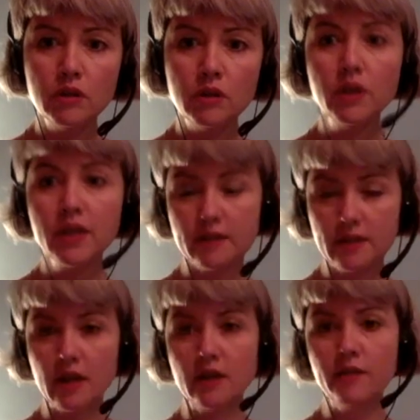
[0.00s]
look at the
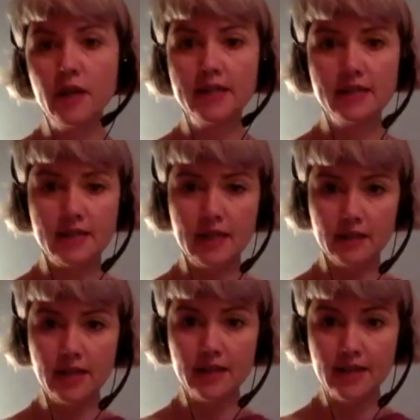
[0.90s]
kind of holistic
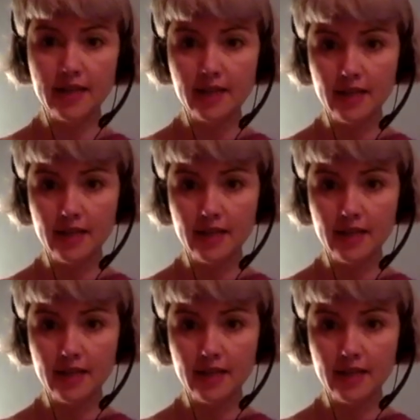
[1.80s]
take take a